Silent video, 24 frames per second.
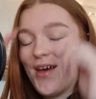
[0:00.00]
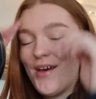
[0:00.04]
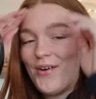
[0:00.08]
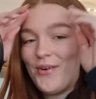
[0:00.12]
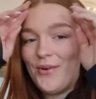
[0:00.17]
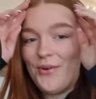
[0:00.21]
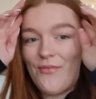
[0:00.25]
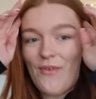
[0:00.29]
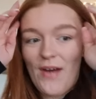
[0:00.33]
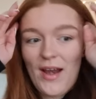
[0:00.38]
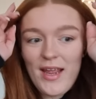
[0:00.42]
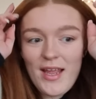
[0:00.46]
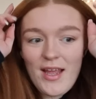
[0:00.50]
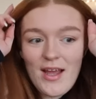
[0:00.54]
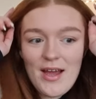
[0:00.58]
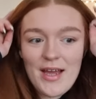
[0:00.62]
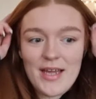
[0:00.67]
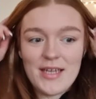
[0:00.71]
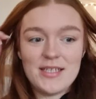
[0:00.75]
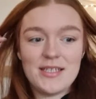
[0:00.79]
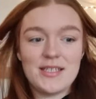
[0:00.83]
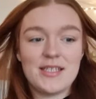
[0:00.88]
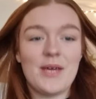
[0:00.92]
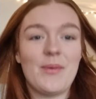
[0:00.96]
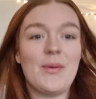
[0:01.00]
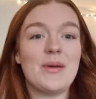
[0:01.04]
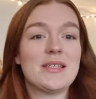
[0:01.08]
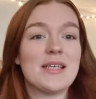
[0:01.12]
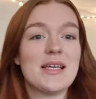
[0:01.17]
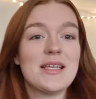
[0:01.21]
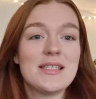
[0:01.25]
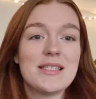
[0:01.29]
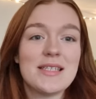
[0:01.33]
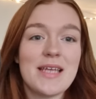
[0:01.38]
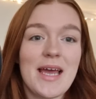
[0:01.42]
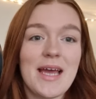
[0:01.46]
Alright guys, so as
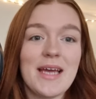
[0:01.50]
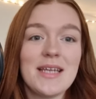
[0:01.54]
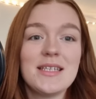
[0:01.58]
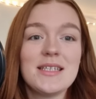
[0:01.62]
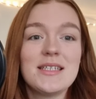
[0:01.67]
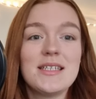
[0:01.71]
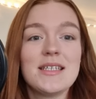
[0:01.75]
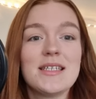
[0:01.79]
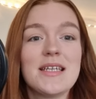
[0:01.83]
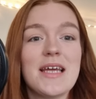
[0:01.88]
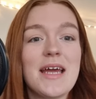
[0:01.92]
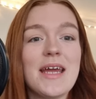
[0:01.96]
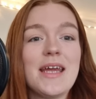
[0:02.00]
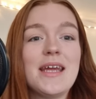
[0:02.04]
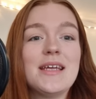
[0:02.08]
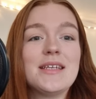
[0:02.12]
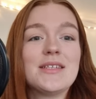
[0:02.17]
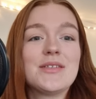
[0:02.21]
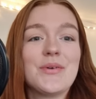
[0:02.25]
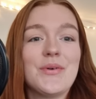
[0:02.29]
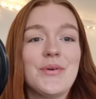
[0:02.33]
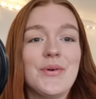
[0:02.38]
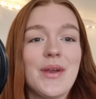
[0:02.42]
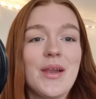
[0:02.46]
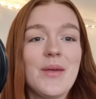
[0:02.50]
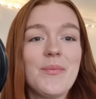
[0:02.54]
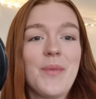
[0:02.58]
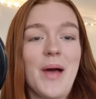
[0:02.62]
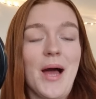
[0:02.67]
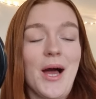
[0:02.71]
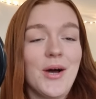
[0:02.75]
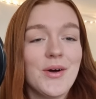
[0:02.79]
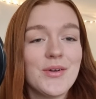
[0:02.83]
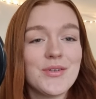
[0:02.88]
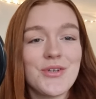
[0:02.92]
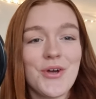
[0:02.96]
I said, today is all
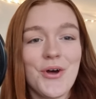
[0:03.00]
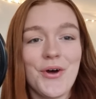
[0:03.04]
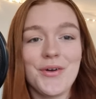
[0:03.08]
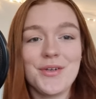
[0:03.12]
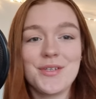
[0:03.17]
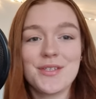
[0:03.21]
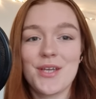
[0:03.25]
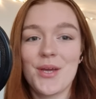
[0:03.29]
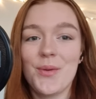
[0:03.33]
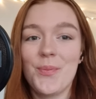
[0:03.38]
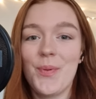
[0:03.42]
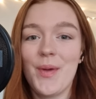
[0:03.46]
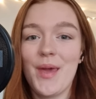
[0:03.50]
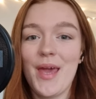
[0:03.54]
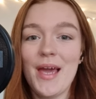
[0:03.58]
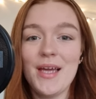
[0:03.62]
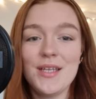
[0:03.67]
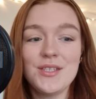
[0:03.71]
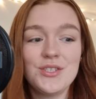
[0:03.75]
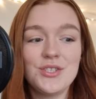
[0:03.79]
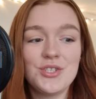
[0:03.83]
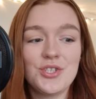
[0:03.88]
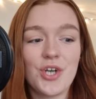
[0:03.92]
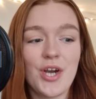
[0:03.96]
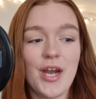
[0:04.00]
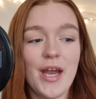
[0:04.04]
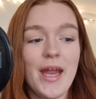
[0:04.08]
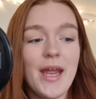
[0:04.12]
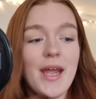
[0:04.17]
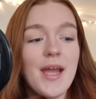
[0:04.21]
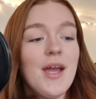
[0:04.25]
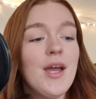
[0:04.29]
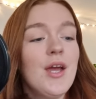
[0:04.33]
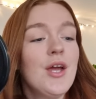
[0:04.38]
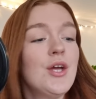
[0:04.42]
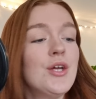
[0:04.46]
about Oscar
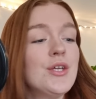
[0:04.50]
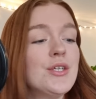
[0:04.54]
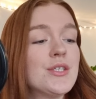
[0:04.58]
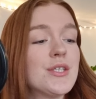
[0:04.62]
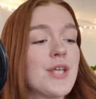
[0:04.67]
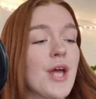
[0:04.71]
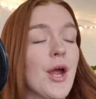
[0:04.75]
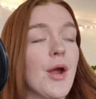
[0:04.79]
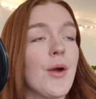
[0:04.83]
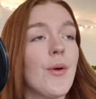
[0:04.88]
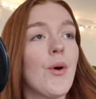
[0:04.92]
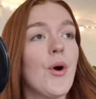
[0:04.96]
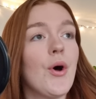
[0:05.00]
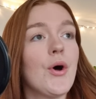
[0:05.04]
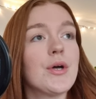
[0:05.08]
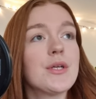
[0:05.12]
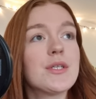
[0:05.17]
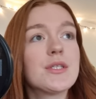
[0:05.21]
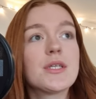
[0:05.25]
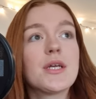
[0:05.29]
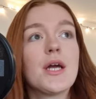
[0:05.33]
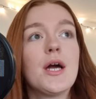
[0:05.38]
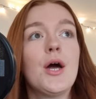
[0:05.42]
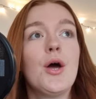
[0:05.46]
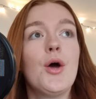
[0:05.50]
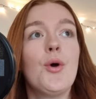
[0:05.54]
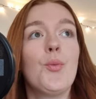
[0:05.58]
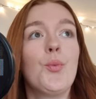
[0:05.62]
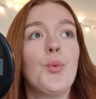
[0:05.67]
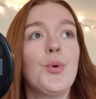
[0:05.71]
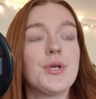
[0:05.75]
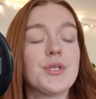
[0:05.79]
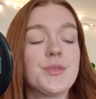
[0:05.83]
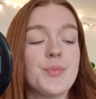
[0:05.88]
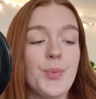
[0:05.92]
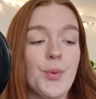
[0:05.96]
Piastri. So, Oscar
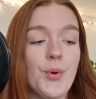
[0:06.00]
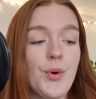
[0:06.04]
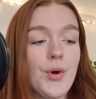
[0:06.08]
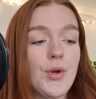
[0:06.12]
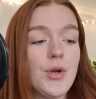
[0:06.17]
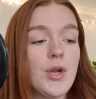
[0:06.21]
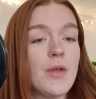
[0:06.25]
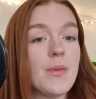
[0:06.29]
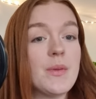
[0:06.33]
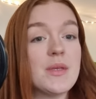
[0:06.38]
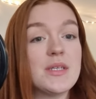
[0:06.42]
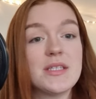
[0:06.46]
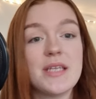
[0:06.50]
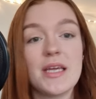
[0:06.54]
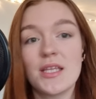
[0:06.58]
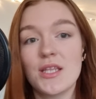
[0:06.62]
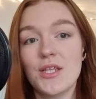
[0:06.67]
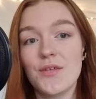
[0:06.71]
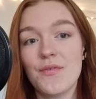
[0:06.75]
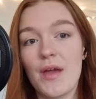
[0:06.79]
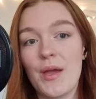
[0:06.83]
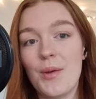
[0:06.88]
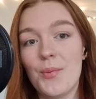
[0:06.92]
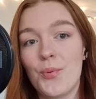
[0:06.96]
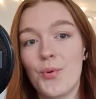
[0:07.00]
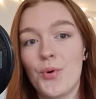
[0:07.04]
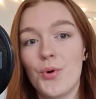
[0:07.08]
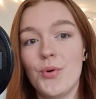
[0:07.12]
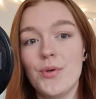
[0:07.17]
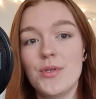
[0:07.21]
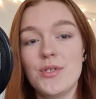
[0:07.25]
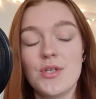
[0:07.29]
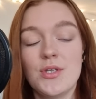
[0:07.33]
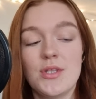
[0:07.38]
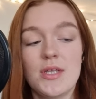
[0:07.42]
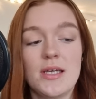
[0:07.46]
was born on the 6th of
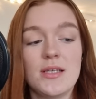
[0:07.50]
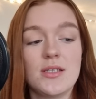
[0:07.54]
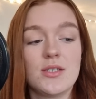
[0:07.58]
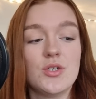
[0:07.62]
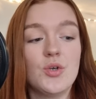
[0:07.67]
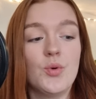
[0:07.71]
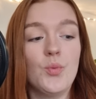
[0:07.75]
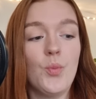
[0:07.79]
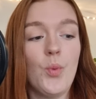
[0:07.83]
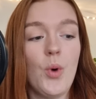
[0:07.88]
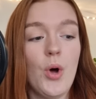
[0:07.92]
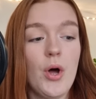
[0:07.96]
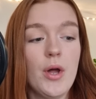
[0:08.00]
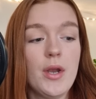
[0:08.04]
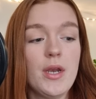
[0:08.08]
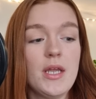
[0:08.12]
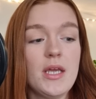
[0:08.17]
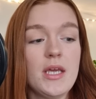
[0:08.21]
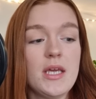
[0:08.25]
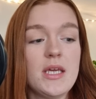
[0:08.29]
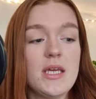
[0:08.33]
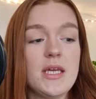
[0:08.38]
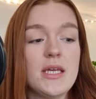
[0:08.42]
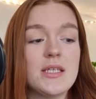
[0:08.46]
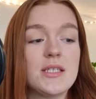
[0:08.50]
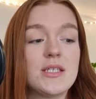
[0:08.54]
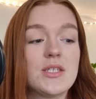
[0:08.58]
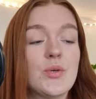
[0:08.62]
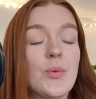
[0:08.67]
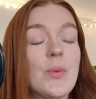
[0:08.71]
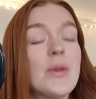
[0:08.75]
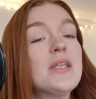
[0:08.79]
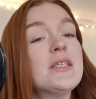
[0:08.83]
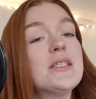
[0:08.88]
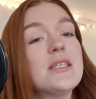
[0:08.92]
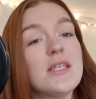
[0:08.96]
April 2001. He is
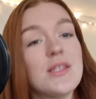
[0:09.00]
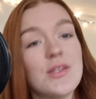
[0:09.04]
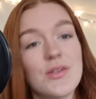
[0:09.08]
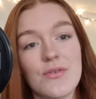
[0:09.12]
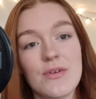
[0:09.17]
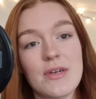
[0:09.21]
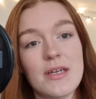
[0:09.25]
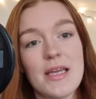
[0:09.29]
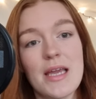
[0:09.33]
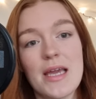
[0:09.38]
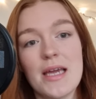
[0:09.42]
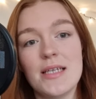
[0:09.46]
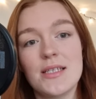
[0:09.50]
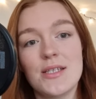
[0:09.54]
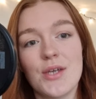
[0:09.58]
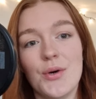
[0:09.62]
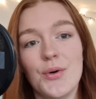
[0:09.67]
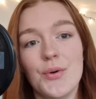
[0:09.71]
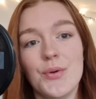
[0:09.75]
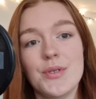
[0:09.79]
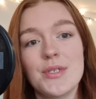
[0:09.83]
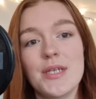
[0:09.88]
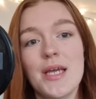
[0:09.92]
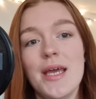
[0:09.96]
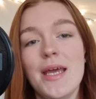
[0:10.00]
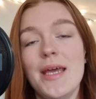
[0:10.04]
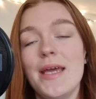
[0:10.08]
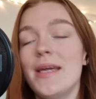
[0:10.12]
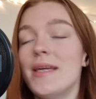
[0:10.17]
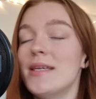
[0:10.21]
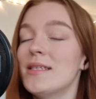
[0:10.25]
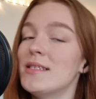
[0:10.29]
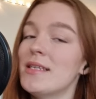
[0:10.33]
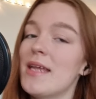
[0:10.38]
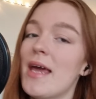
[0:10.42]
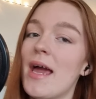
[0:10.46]
23 years old,
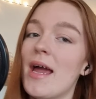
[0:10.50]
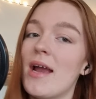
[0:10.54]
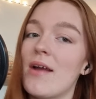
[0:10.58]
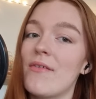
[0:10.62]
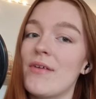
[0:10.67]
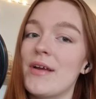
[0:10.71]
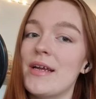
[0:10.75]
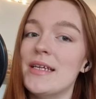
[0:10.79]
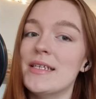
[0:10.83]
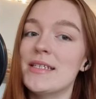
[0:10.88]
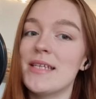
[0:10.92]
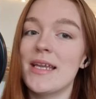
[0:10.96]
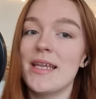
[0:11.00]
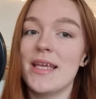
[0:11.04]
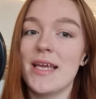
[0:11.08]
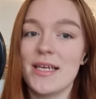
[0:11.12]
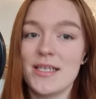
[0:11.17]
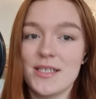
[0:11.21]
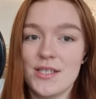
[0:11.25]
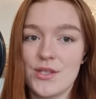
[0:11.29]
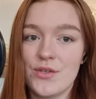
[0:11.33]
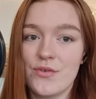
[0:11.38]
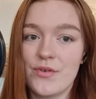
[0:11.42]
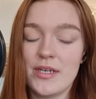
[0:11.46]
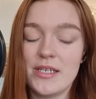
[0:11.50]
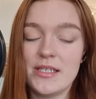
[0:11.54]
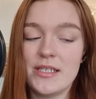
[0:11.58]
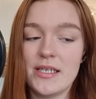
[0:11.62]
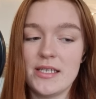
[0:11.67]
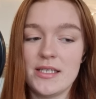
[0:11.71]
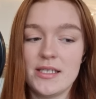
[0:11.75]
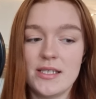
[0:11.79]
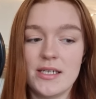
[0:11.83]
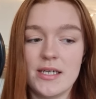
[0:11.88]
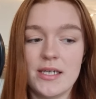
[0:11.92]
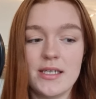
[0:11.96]
he's an Aries and he has three
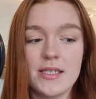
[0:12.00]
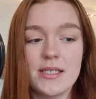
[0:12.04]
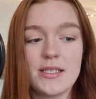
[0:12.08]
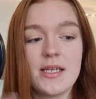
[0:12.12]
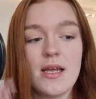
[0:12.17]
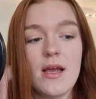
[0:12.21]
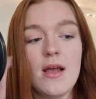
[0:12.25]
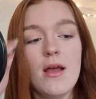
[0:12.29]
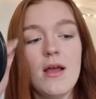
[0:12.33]
sisters.